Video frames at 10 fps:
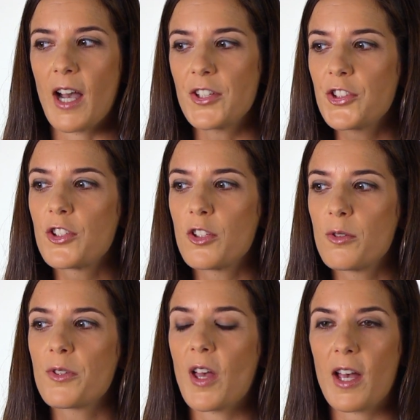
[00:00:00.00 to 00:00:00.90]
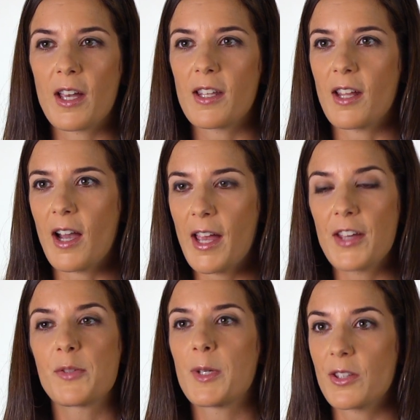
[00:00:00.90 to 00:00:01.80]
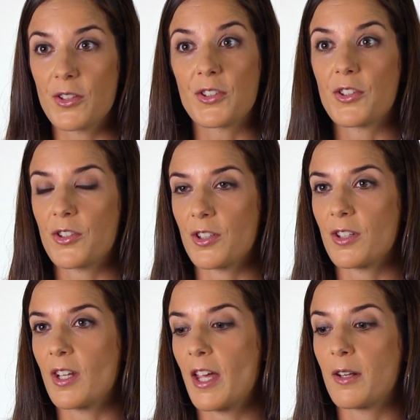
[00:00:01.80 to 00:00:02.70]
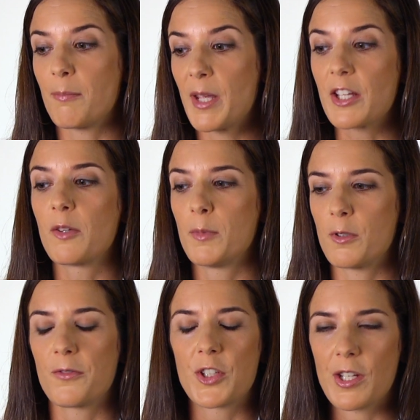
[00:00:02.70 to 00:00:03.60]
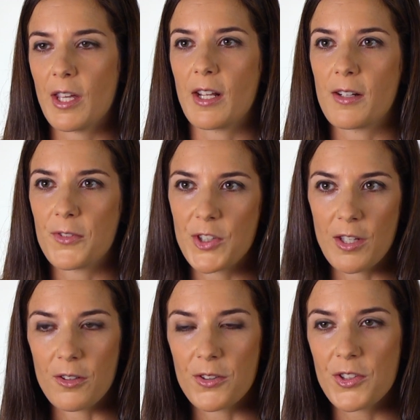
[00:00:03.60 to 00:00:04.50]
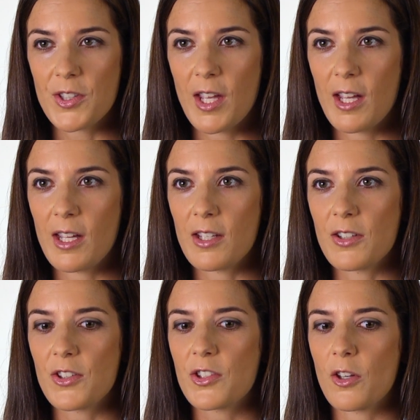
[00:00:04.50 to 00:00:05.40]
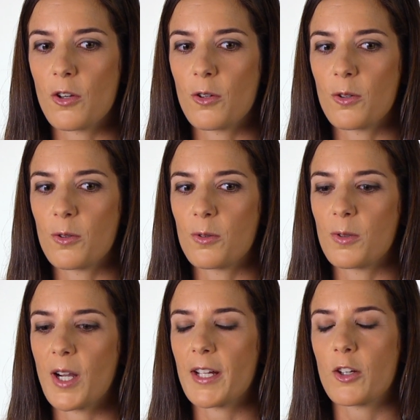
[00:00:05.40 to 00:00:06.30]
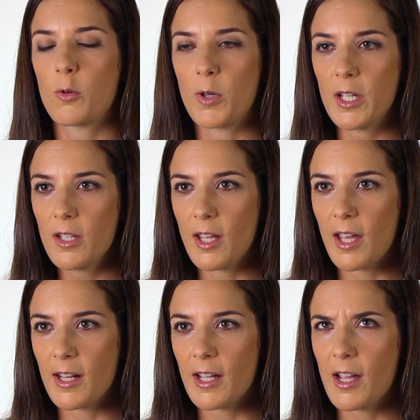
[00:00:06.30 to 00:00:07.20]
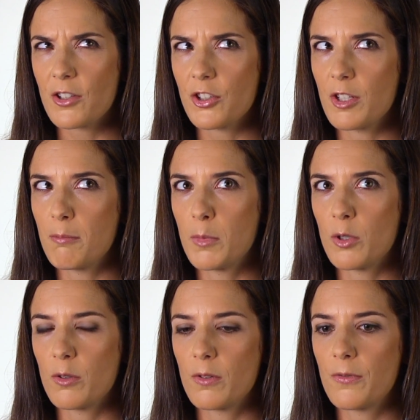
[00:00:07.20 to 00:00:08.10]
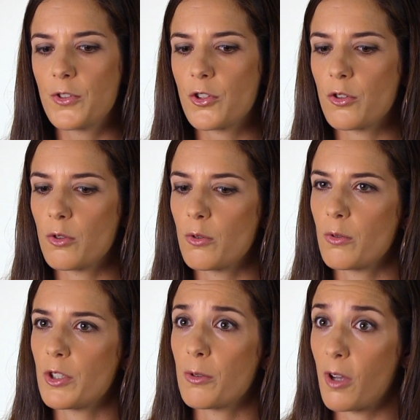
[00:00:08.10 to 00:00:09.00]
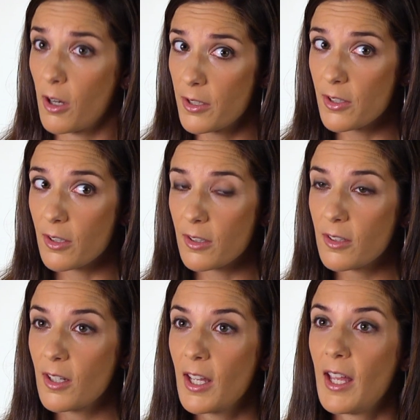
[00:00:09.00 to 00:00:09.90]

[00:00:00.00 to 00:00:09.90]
I just knew that I had to make the decision and make the move to get out of sales. And so I quit, and I actually moved to Uganda